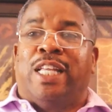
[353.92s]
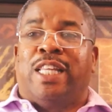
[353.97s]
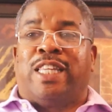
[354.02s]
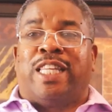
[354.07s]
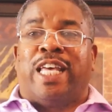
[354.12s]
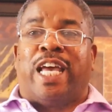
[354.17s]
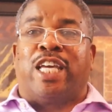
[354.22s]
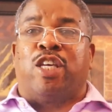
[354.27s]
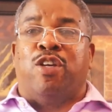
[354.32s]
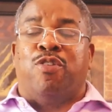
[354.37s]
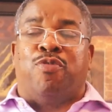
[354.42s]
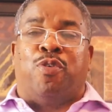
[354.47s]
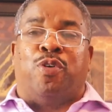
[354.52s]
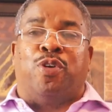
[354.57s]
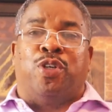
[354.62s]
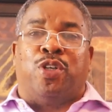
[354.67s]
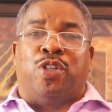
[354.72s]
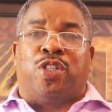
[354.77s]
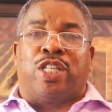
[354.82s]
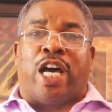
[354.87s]
Thank you for
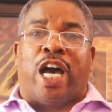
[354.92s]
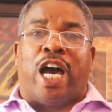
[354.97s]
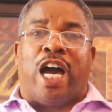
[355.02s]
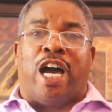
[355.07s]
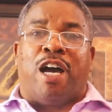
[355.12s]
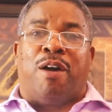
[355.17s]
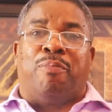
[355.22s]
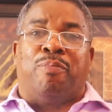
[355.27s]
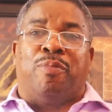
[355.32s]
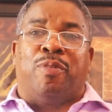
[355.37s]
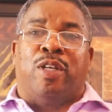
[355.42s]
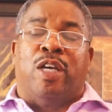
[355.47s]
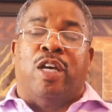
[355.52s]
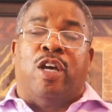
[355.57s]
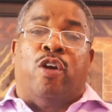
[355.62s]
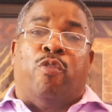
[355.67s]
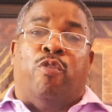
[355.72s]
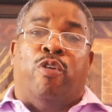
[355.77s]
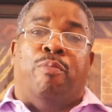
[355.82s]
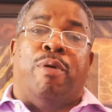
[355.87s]
your time.
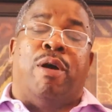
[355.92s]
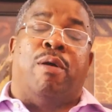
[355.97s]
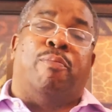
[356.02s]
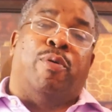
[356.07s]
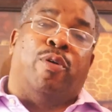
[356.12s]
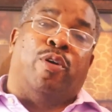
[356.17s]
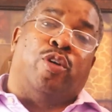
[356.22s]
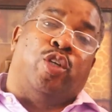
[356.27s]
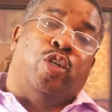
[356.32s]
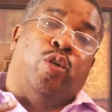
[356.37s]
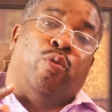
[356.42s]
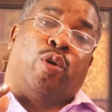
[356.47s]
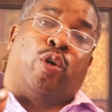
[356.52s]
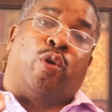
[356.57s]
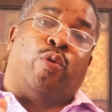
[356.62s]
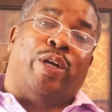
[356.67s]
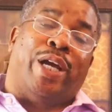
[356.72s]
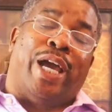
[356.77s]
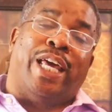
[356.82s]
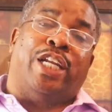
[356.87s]
Remember, you were
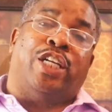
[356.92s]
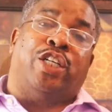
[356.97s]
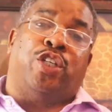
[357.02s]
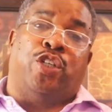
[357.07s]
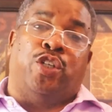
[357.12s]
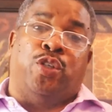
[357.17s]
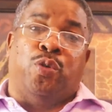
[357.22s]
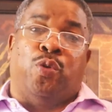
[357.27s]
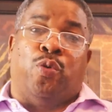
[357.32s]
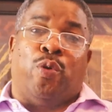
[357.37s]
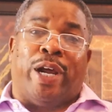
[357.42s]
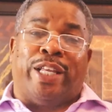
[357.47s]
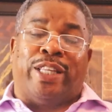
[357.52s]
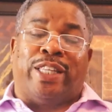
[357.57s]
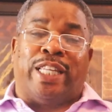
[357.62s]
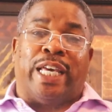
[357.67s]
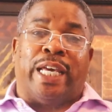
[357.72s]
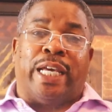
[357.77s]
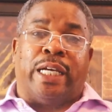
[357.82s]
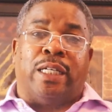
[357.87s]
created to do great
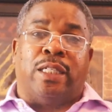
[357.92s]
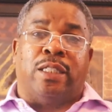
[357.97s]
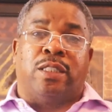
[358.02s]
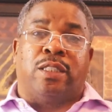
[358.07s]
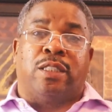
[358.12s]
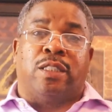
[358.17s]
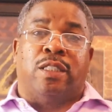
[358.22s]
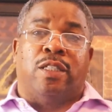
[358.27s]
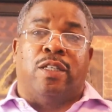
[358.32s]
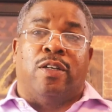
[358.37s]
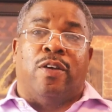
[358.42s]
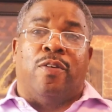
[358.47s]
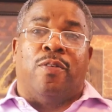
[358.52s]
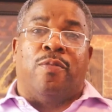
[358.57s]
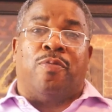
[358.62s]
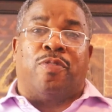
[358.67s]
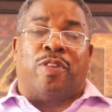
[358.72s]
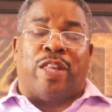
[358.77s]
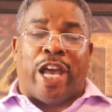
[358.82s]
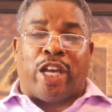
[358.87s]
things.
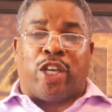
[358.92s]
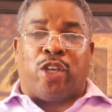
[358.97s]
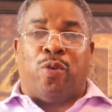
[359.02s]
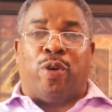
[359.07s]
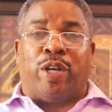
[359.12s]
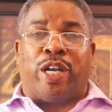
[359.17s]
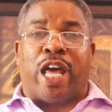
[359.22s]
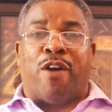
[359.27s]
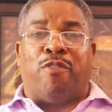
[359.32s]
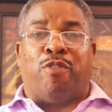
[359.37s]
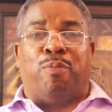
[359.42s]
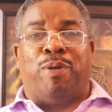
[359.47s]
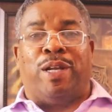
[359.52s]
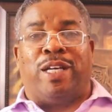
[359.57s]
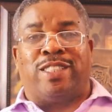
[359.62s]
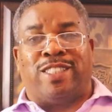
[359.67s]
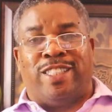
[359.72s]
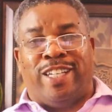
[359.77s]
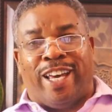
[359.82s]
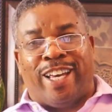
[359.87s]
Thank you and have a
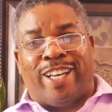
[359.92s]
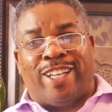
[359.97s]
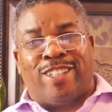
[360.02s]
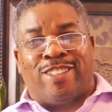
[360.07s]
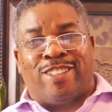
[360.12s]
blessed day.